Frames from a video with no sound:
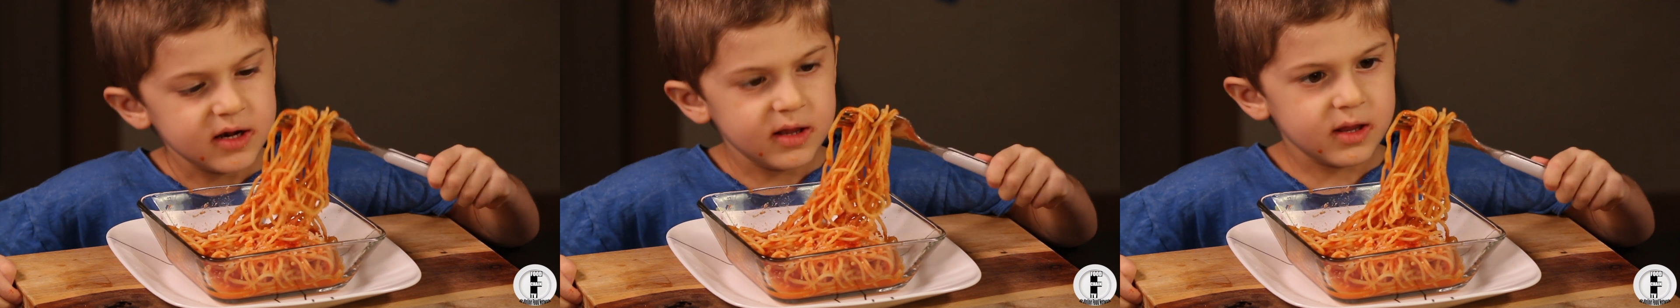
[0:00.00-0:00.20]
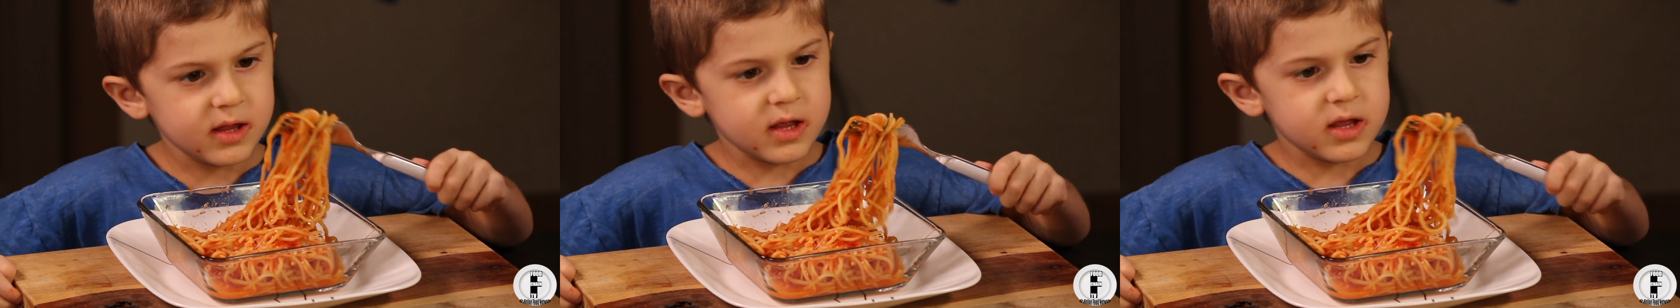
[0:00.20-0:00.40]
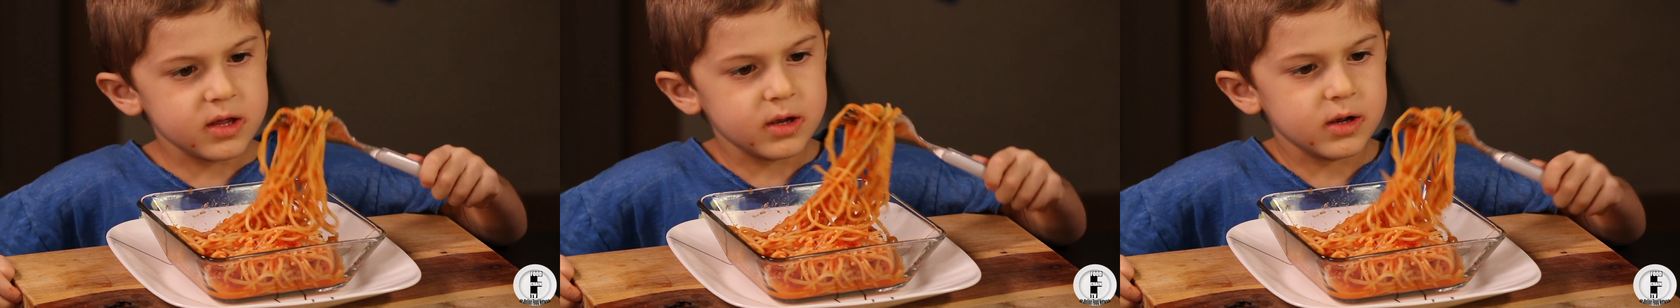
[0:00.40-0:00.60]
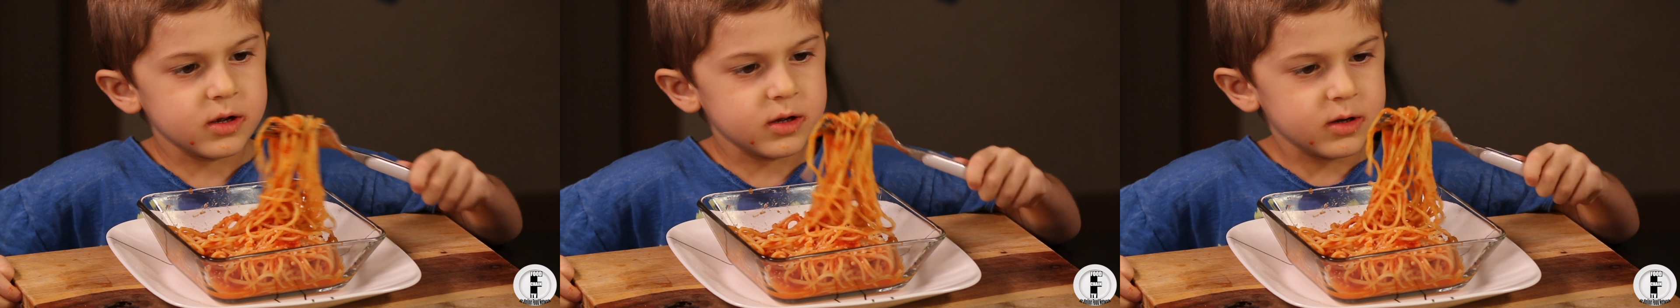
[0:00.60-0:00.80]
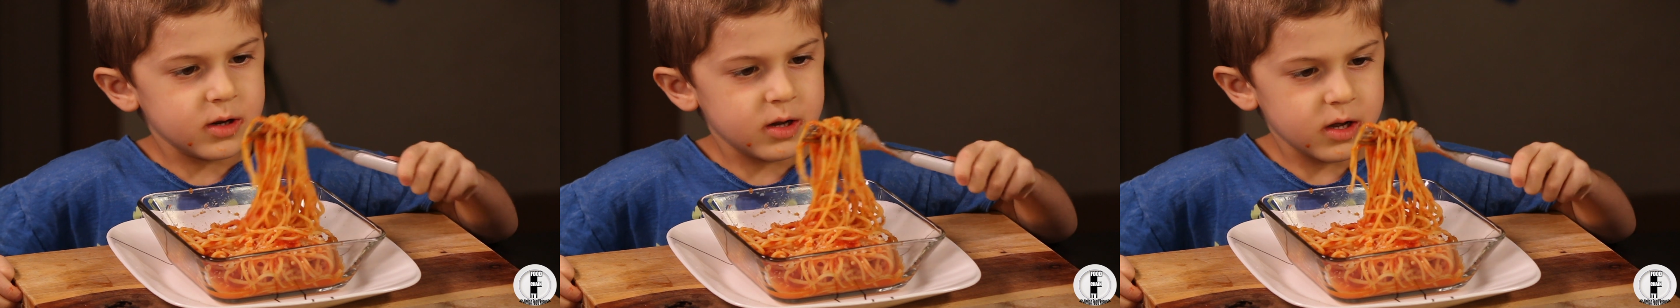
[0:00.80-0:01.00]
like
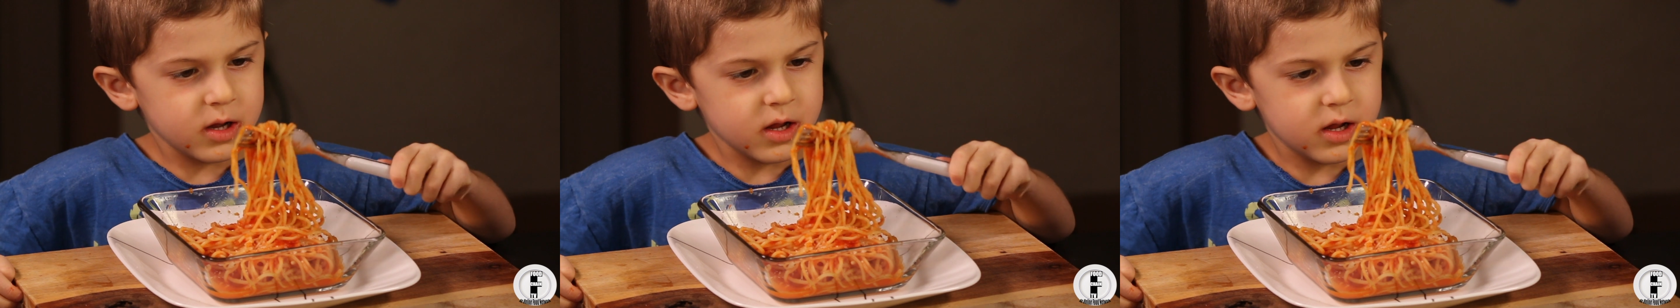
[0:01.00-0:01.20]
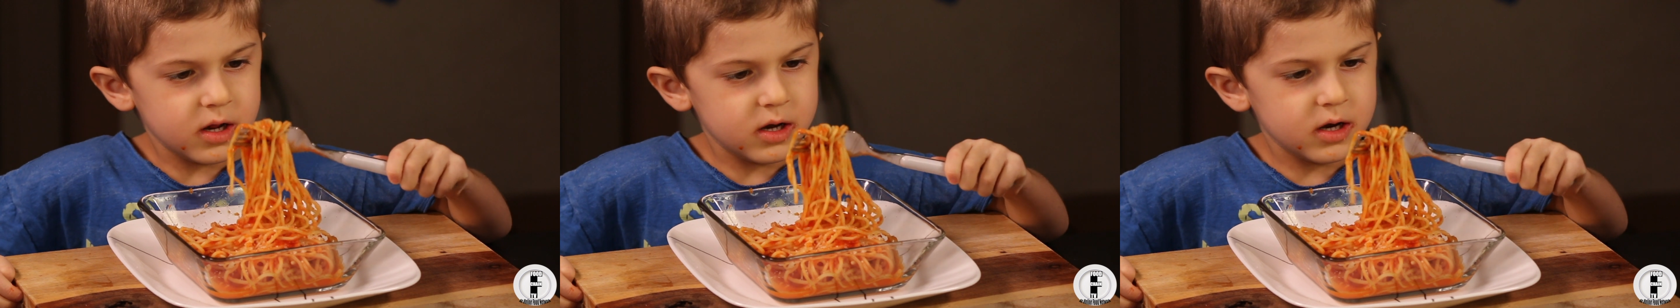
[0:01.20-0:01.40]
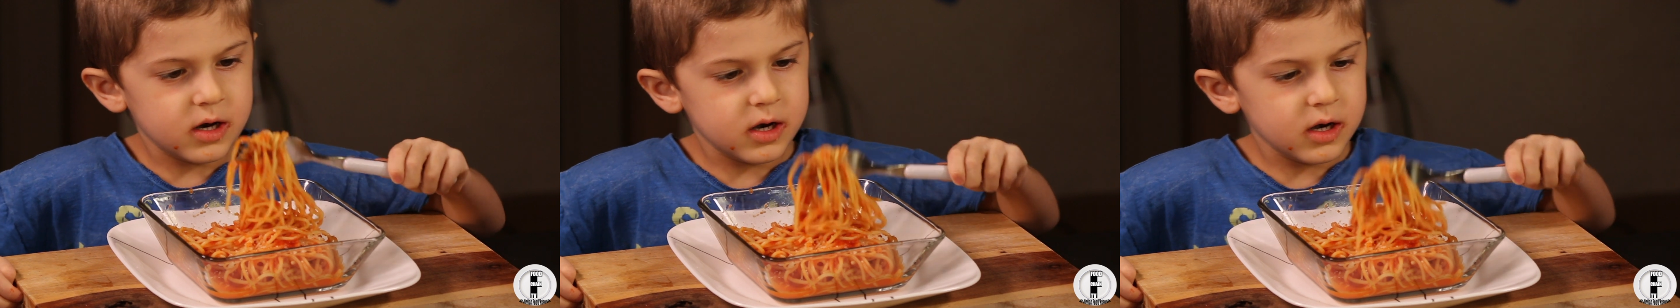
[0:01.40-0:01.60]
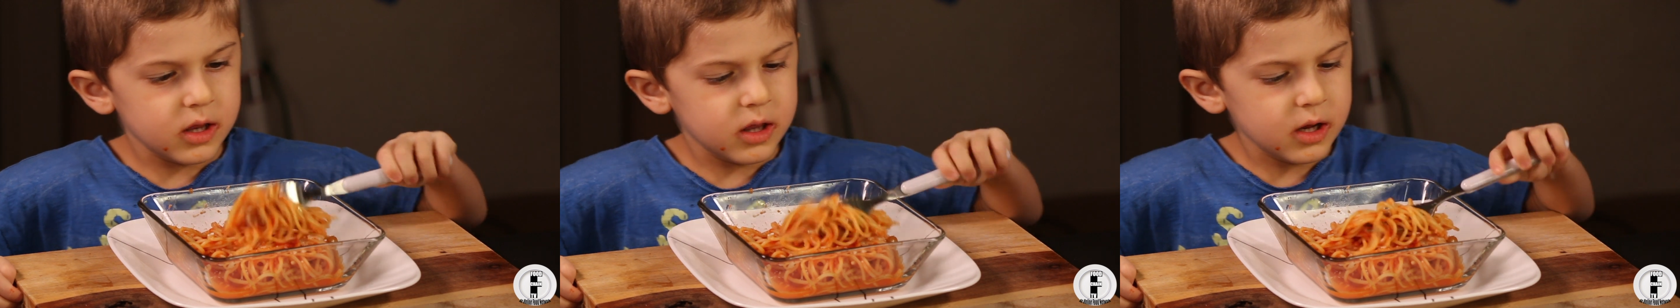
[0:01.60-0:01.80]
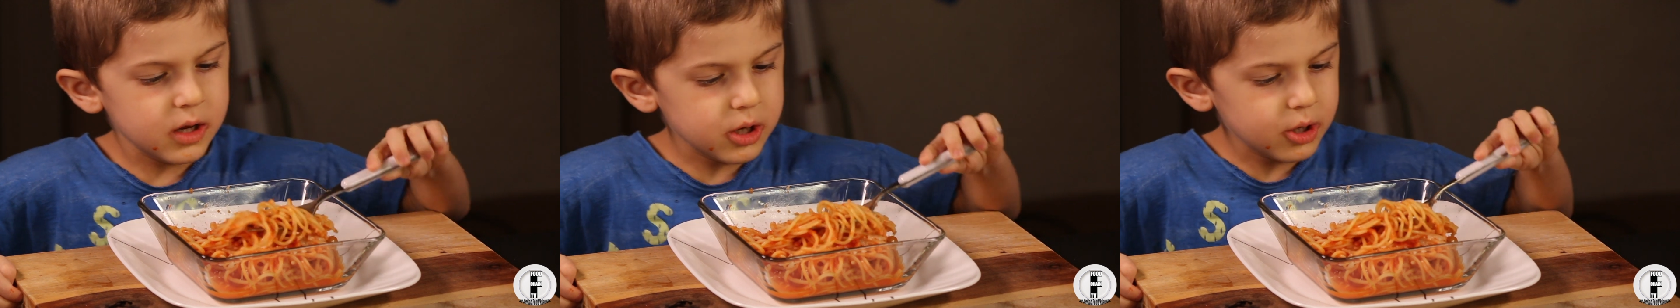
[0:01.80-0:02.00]
a
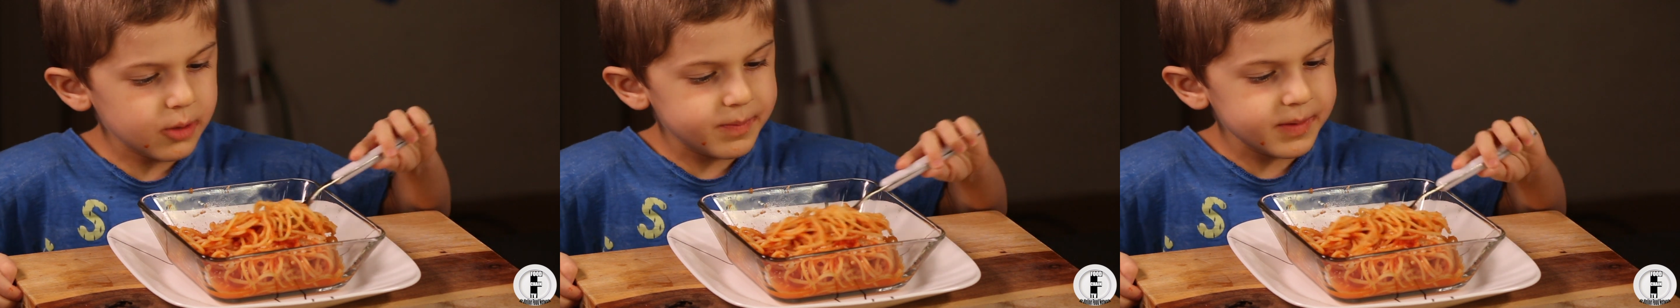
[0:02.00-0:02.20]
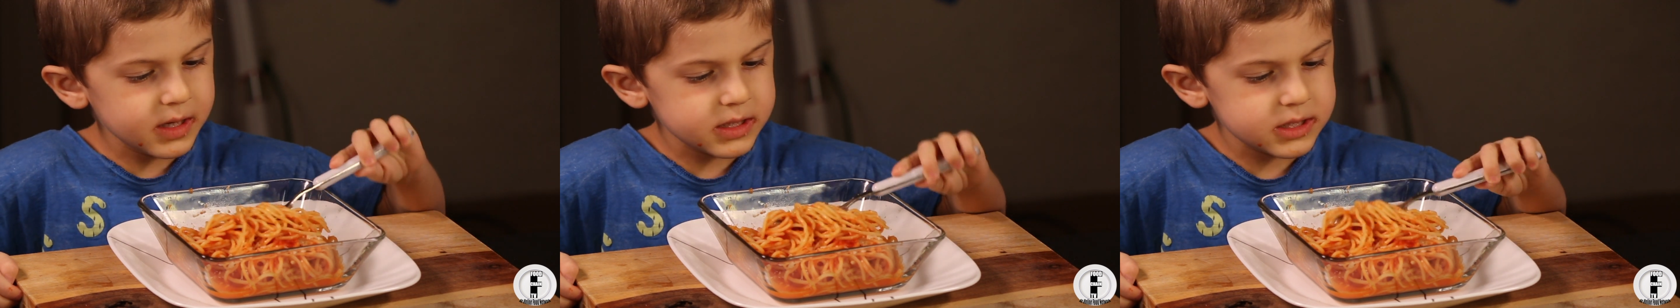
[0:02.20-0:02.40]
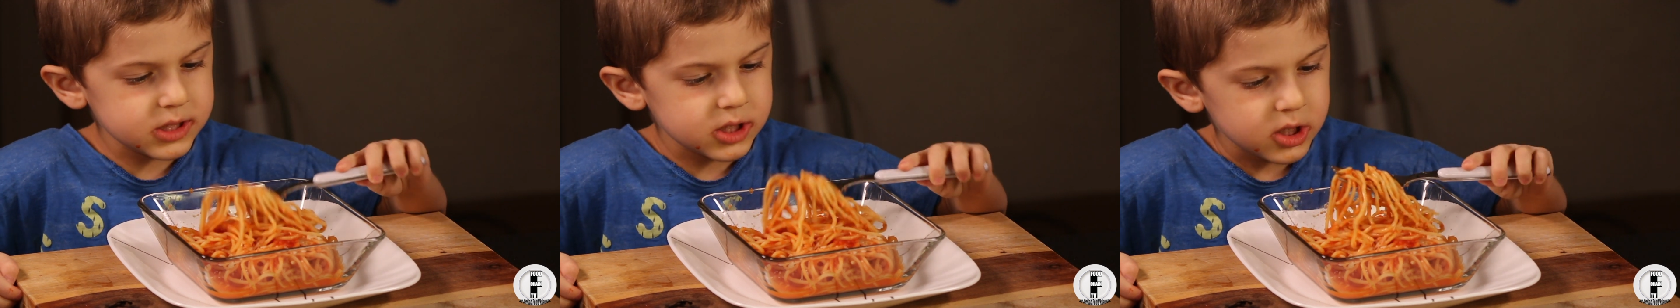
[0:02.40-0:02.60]
little bit